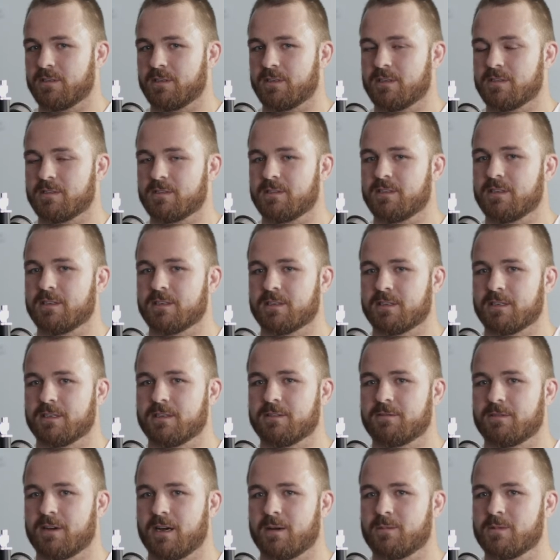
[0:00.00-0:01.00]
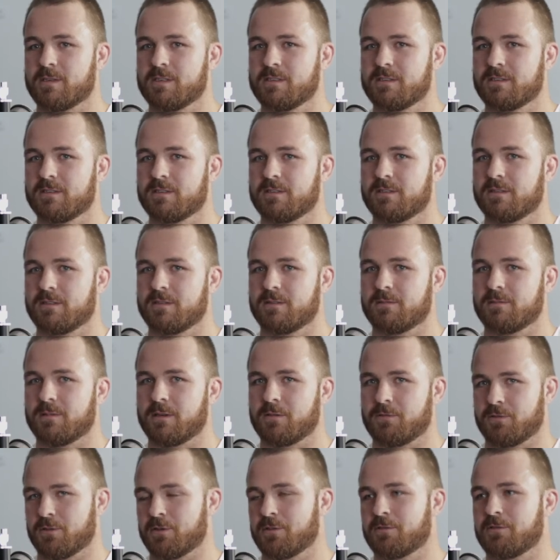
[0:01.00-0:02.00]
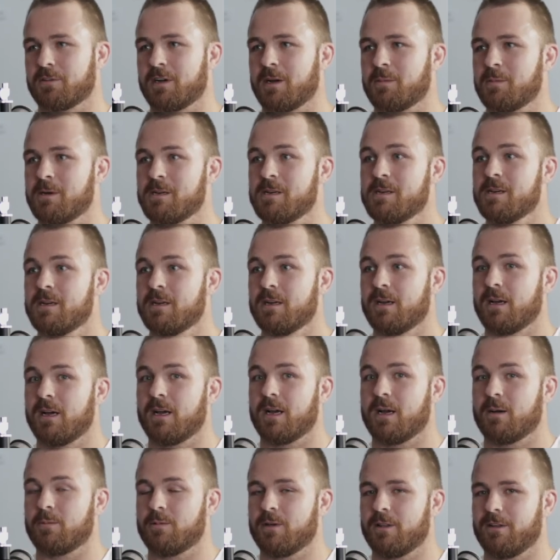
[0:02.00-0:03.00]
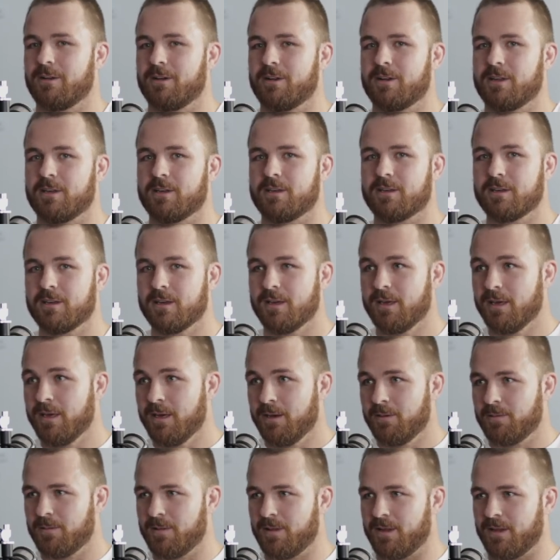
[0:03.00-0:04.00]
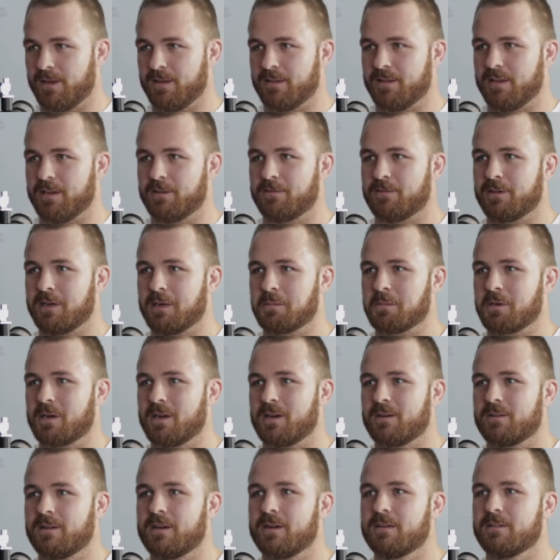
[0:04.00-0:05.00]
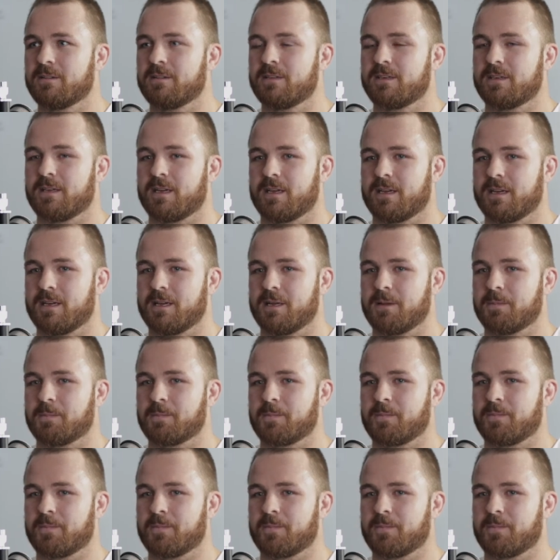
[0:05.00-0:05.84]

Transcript: is dairy farmers, if you're a farmer. Yeah. We're the only deer farm going around. Mm.